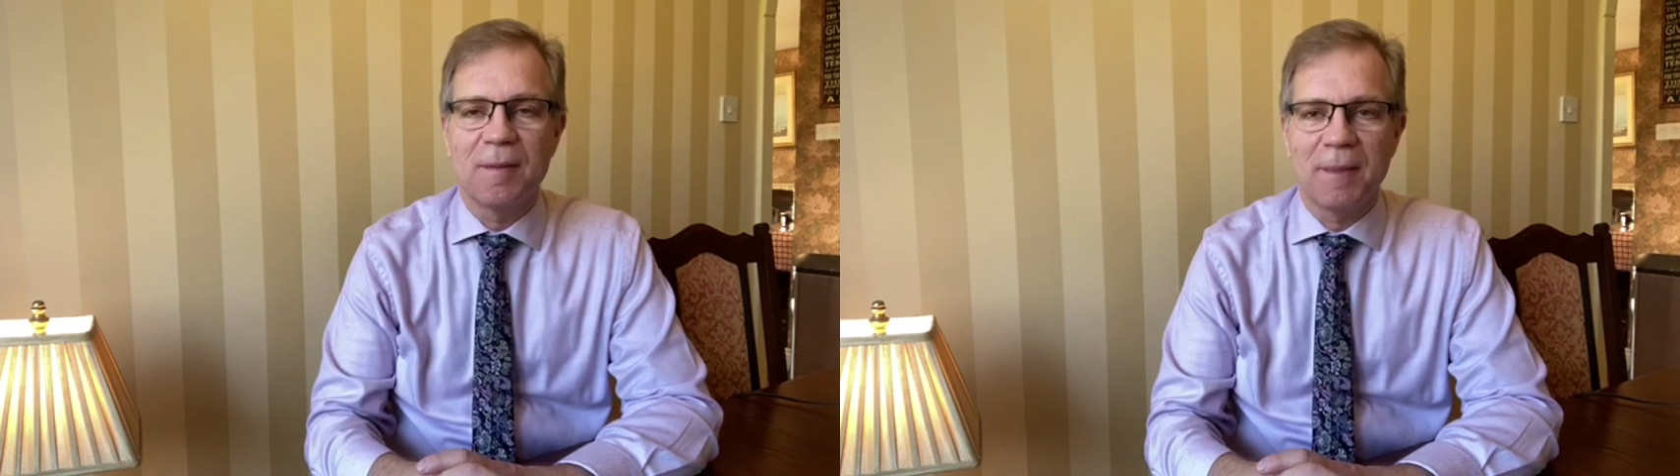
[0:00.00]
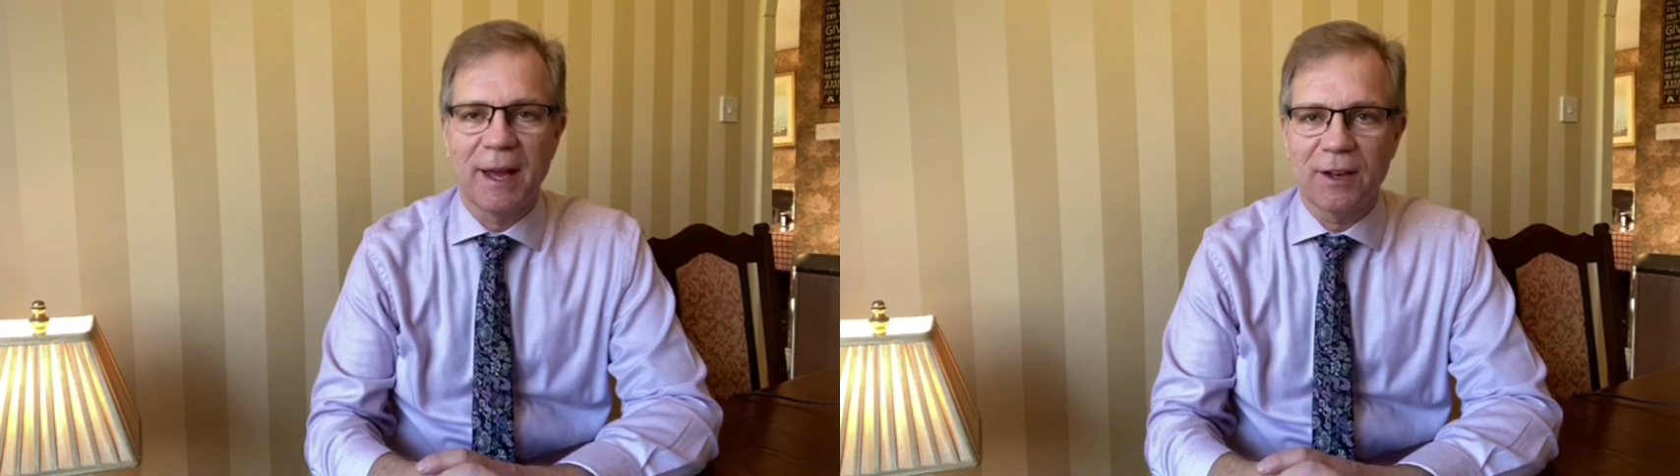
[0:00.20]

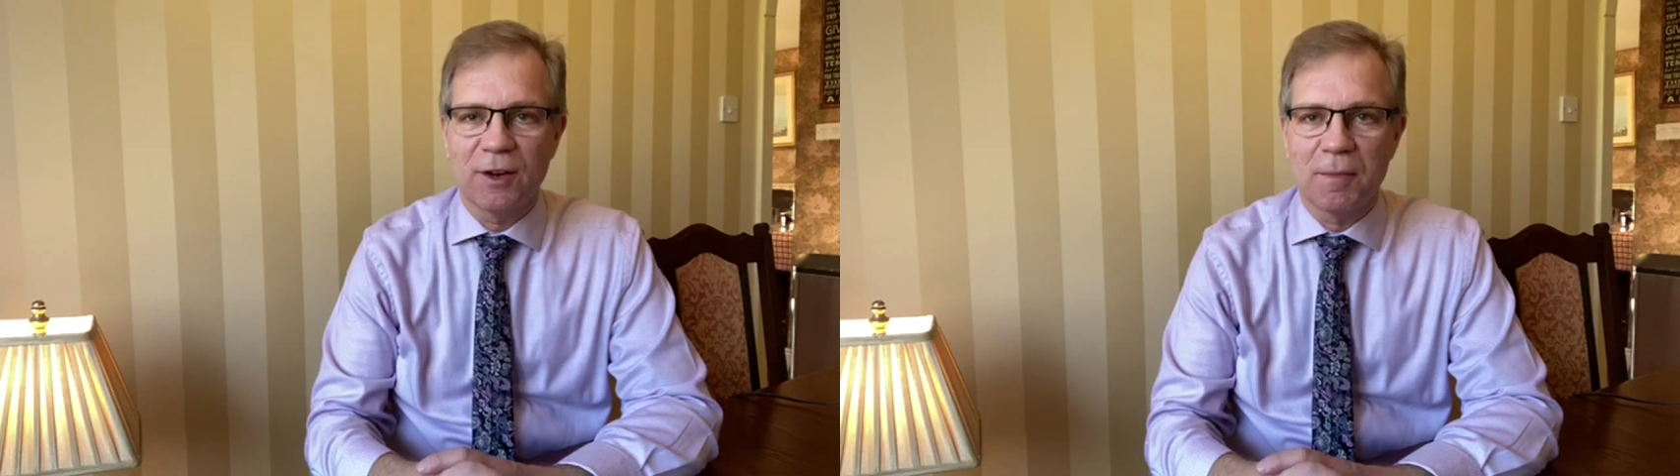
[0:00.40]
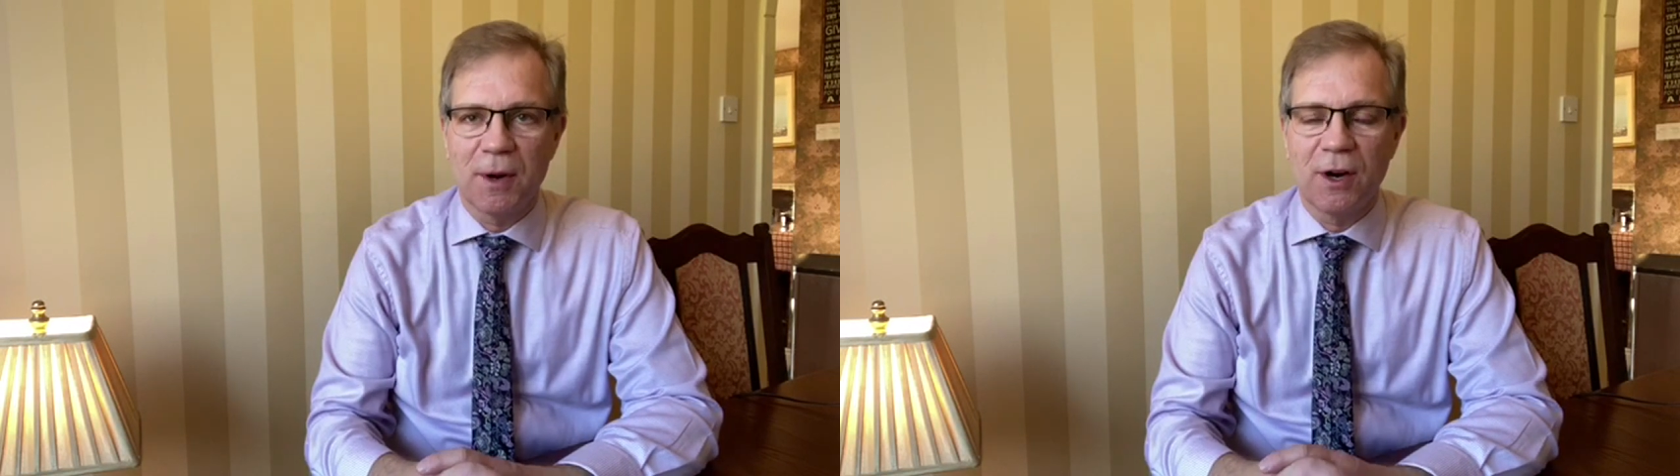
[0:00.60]
make your
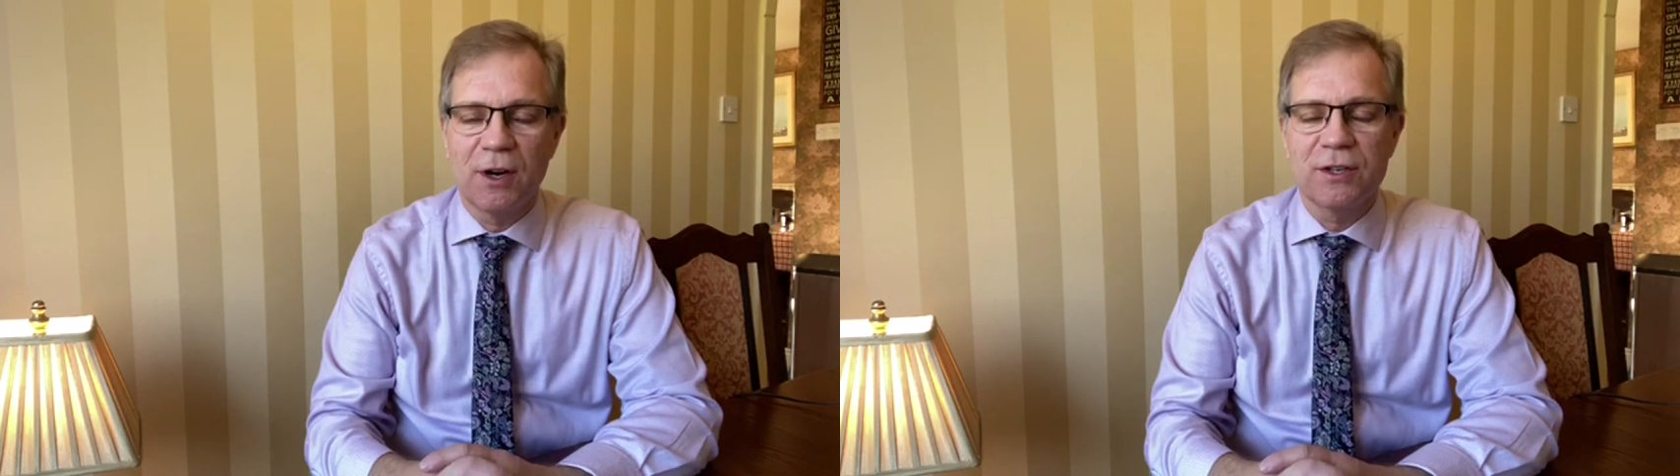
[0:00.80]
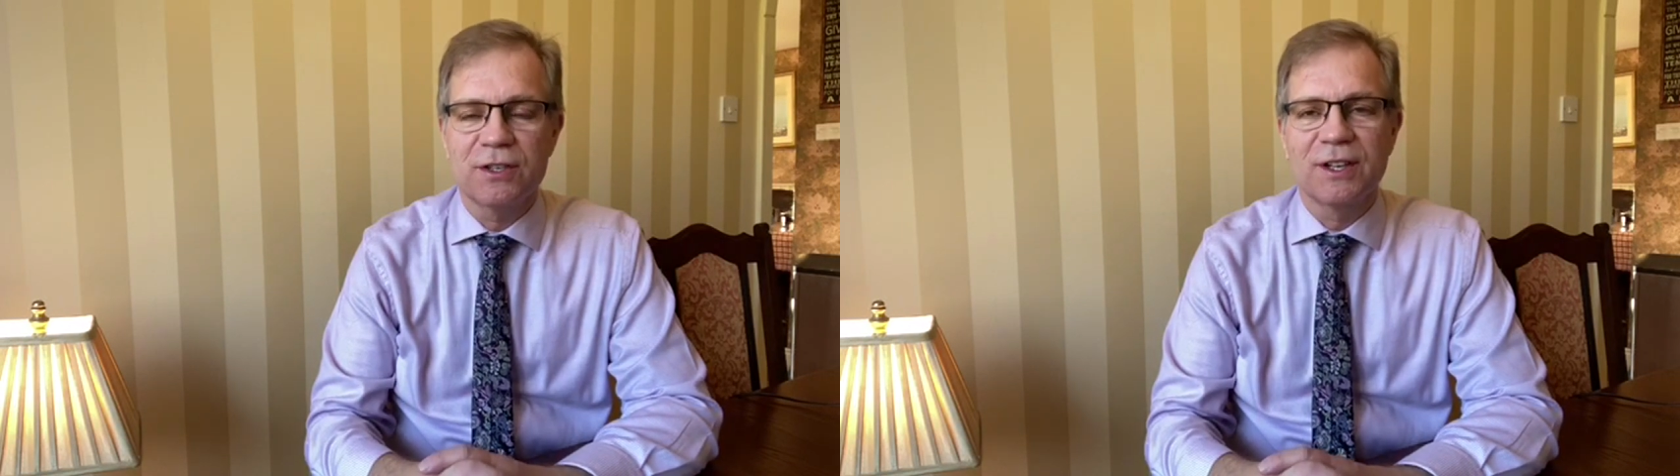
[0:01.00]

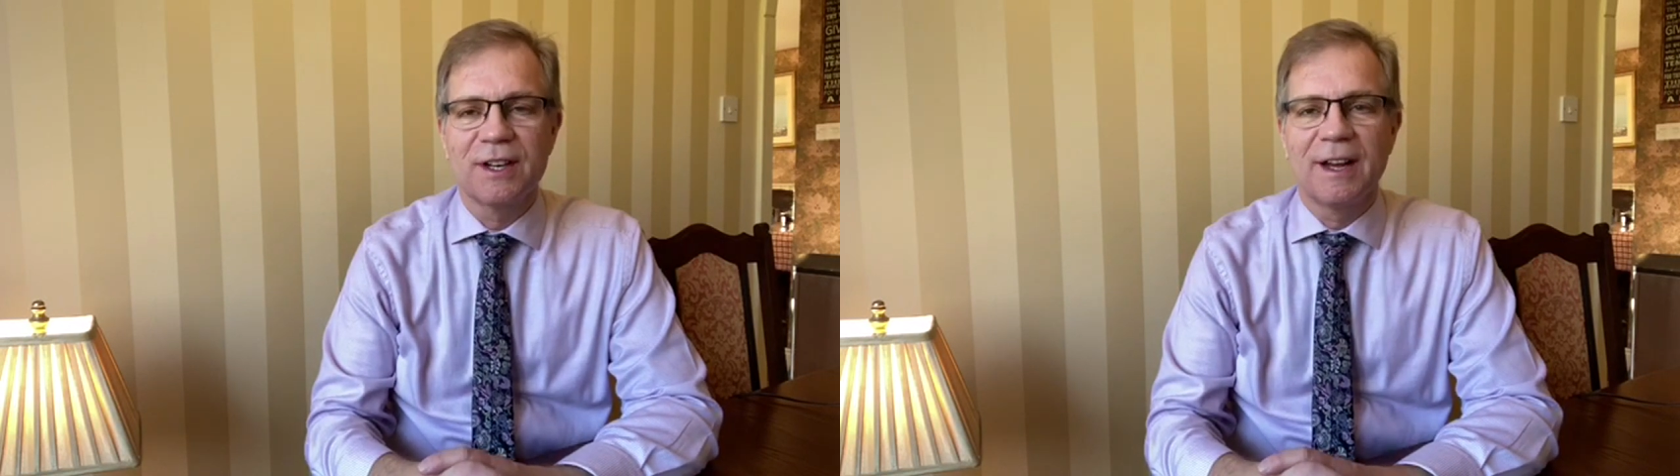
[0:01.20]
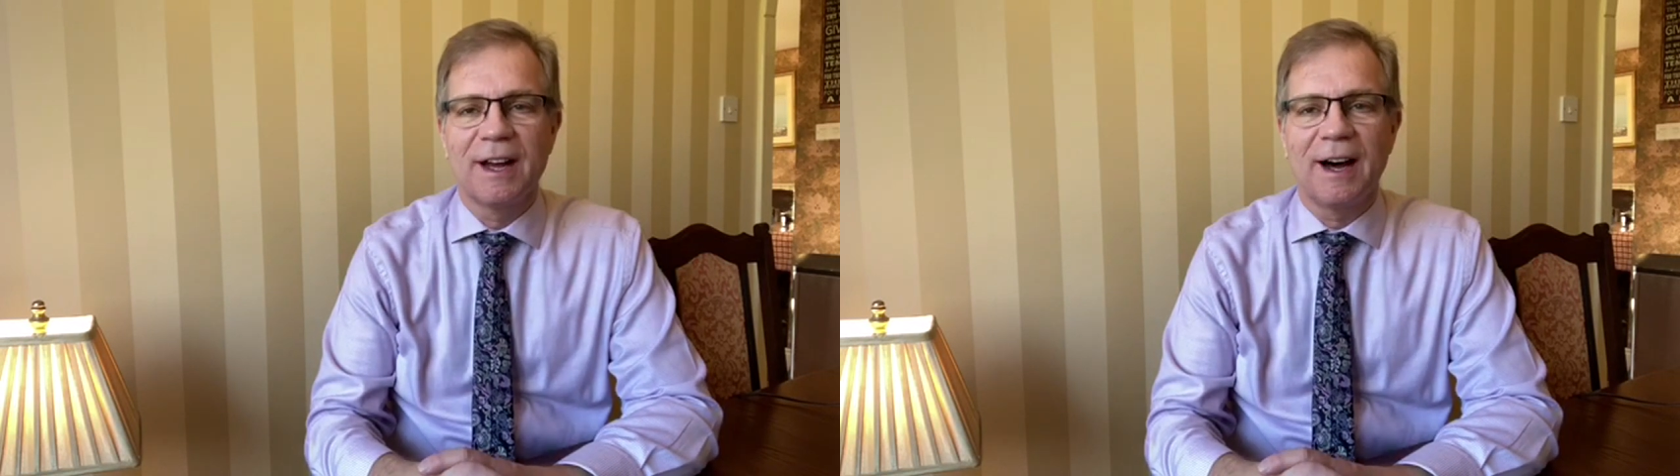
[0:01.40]
mowers
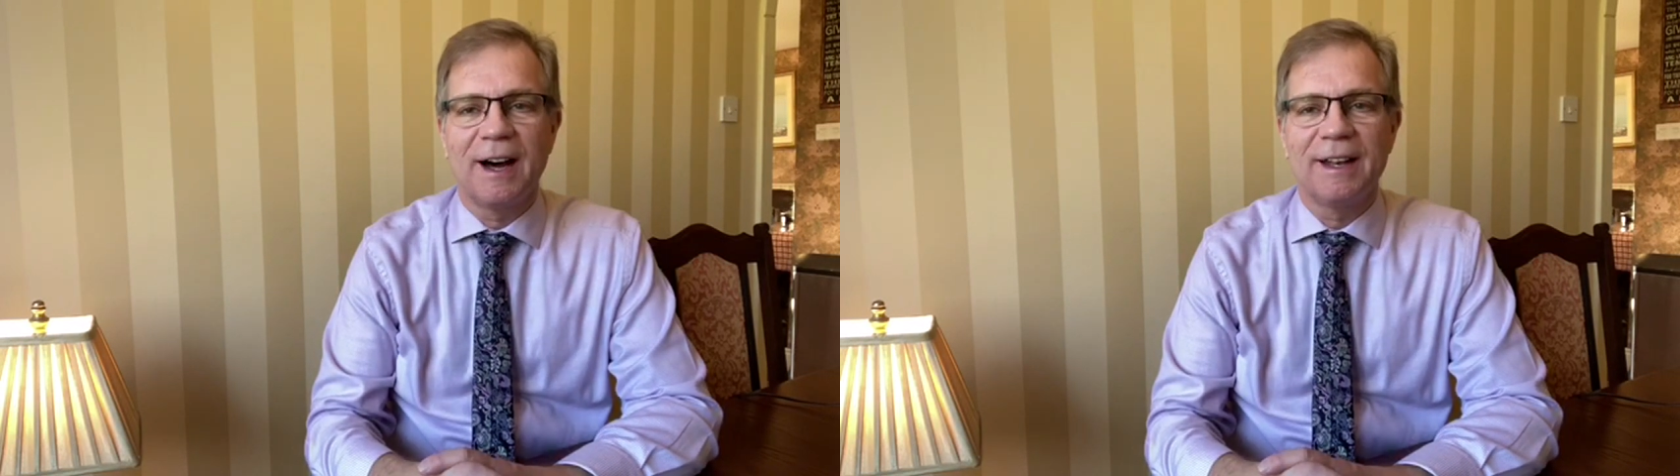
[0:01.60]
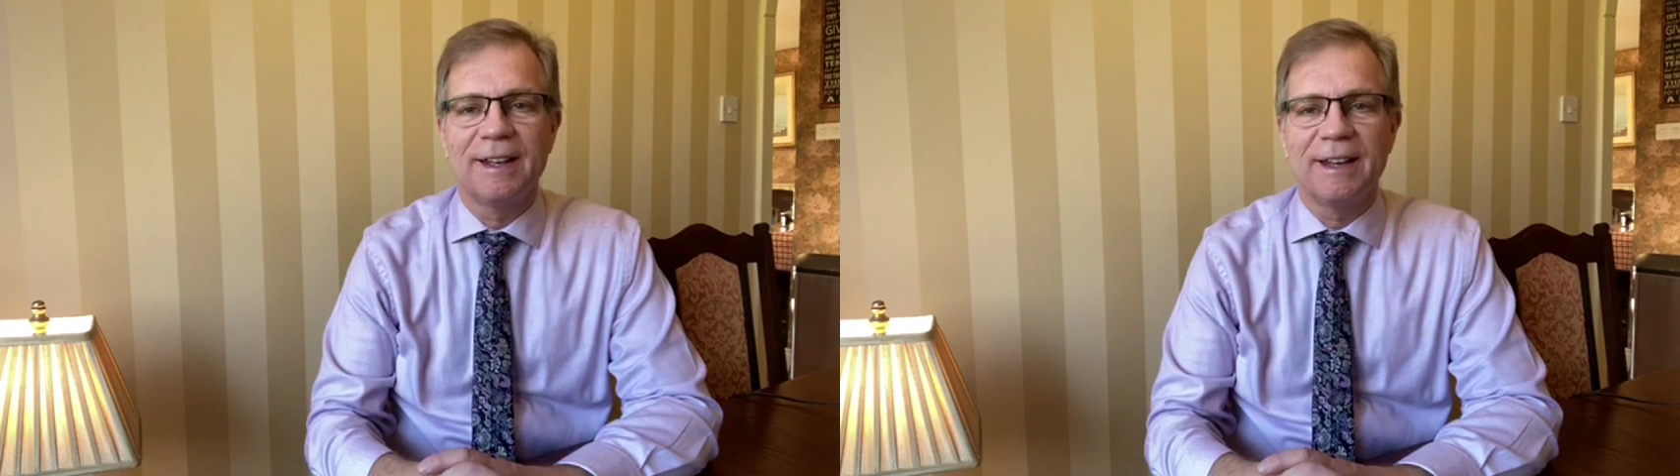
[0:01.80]

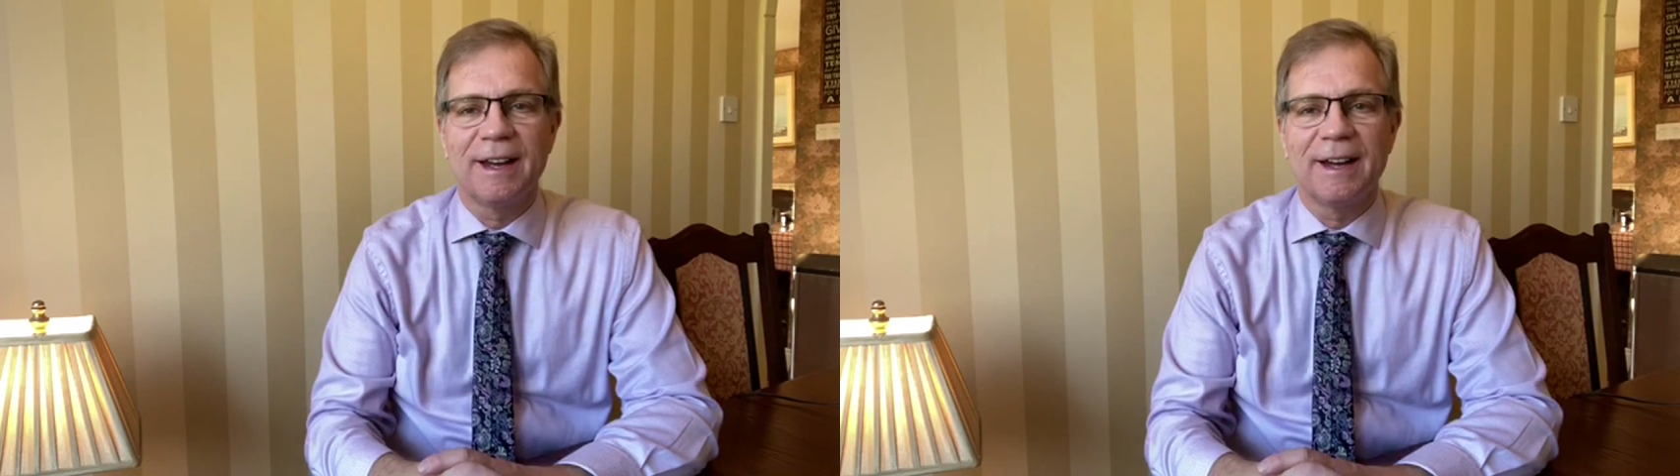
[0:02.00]
and